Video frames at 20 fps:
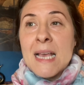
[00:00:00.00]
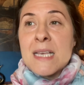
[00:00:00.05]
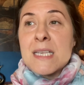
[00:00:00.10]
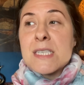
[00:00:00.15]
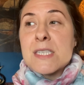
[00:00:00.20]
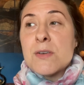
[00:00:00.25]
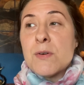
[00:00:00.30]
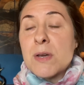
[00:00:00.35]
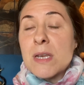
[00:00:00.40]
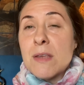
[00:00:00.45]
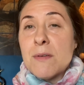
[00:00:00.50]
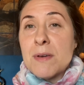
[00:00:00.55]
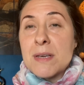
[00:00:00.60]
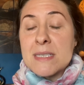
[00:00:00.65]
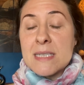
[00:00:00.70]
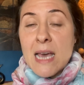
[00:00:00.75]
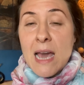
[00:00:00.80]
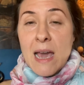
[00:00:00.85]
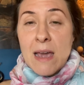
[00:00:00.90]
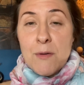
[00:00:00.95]
So anyways,
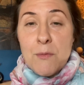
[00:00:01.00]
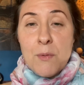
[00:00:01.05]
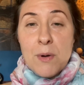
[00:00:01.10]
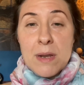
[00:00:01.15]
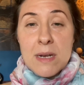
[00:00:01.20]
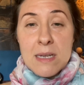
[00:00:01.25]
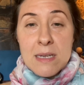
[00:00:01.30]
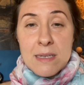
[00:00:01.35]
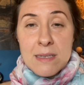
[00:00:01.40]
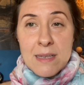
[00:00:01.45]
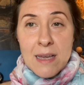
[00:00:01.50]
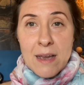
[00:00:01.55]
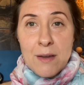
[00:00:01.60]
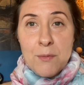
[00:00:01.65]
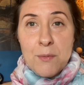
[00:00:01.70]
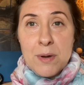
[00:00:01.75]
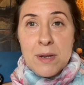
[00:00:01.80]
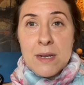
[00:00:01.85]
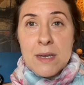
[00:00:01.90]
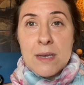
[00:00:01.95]
I
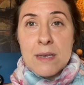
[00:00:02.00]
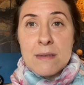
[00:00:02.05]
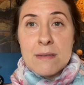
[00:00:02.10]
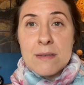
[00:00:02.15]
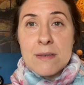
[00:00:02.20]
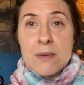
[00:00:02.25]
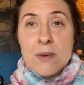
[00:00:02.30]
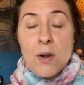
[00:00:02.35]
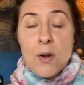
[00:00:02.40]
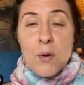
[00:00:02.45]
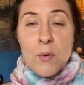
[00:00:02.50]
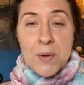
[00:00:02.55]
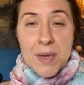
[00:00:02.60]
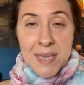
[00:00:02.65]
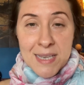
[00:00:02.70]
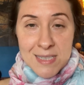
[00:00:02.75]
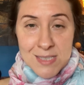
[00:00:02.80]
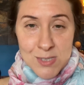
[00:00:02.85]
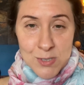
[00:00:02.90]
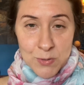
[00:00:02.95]
wanna go
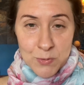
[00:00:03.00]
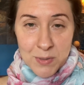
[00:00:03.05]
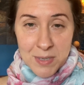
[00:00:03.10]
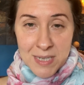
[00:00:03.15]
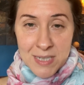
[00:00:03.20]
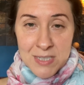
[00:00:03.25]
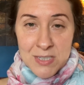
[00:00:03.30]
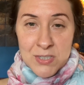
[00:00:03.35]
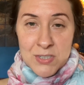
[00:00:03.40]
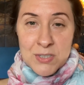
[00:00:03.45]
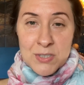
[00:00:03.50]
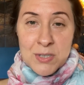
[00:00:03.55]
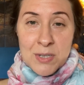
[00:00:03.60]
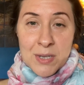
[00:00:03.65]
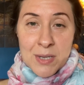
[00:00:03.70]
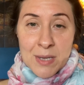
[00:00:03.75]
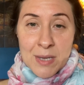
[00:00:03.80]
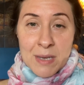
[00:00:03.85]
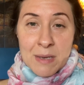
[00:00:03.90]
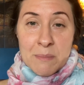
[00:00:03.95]
into each
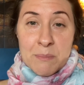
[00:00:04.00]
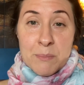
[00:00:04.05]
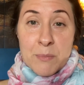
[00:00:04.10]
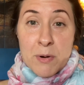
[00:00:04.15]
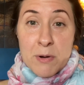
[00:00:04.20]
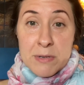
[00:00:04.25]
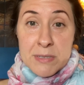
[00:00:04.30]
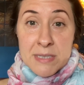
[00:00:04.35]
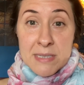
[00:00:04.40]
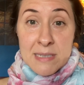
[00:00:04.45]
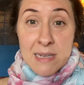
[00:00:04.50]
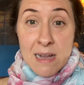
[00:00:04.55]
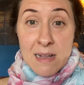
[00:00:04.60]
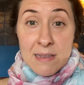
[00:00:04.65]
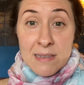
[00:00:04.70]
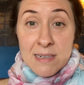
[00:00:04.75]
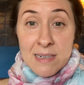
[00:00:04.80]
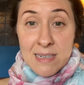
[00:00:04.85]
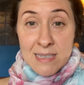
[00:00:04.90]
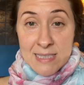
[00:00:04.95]

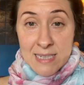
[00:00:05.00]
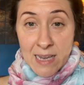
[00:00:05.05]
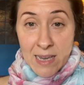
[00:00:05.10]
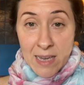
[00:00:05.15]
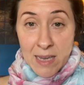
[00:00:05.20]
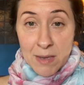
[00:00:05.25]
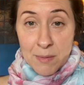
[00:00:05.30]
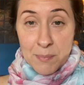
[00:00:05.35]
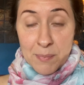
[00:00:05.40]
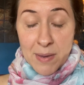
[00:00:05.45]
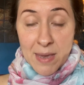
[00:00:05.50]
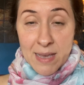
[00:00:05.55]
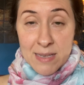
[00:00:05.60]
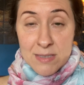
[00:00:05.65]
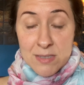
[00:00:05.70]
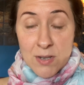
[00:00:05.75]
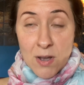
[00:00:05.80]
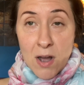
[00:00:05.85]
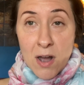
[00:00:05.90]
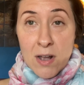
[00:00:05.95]
personality type and
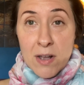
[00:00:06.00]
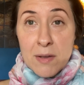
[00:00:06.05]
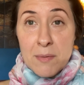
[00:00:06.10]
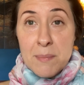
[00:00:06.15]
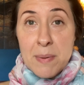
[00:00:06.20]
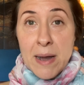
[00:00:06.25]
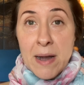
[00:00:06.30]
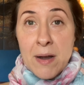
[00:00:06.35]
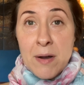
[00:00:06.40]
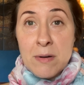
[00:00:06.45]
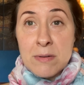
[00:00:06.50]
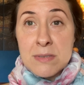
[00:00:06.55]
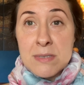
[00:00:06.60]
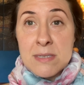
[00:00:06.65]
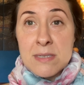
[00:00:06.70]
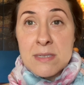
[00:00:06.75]
talk about